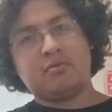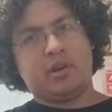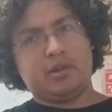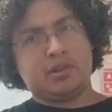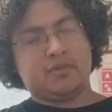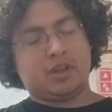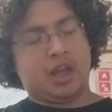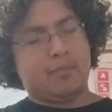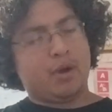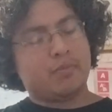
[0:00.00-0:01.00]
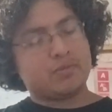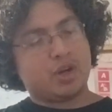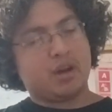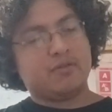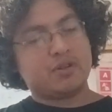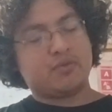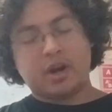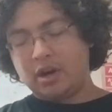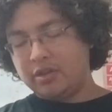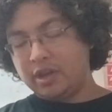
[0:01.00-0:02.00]
relative to the capo, 1st
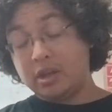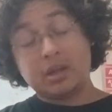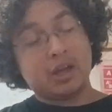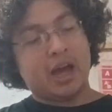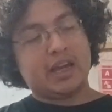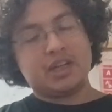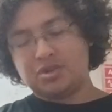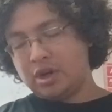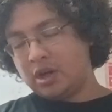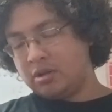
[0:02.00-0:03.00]
fret on the high E string.